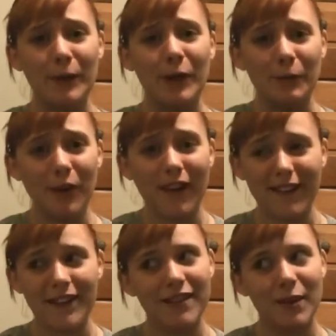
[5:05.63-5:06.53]
you brought
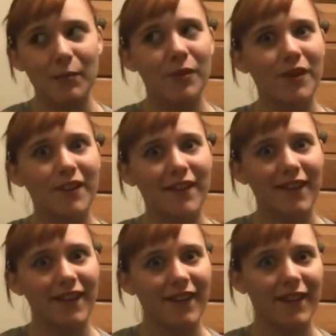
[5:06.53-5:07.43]
us a
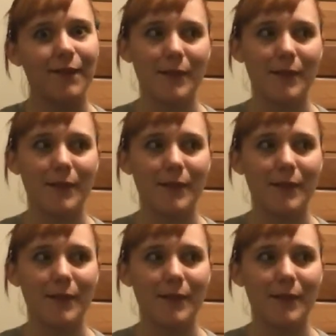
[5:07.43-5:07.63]
bird."